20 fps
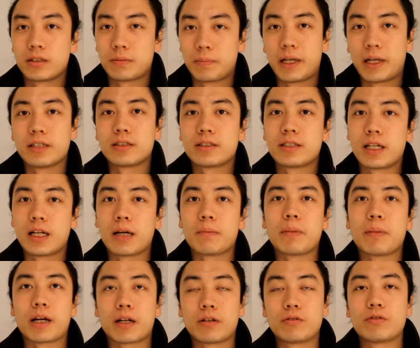space
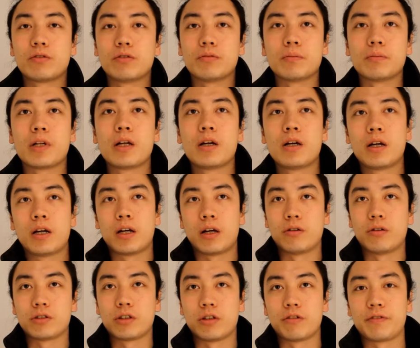set up like a room.
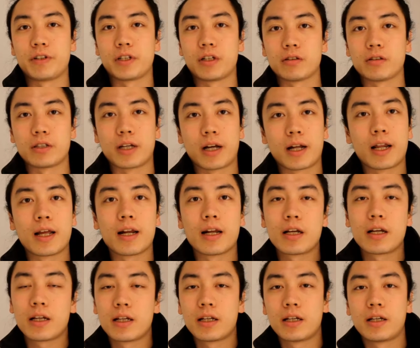Also Fito
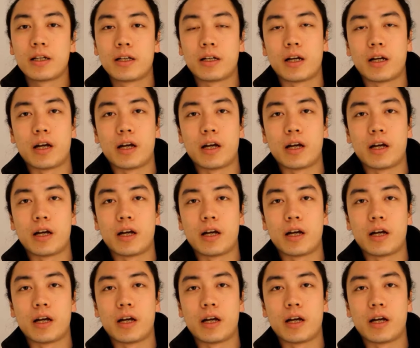Segrera,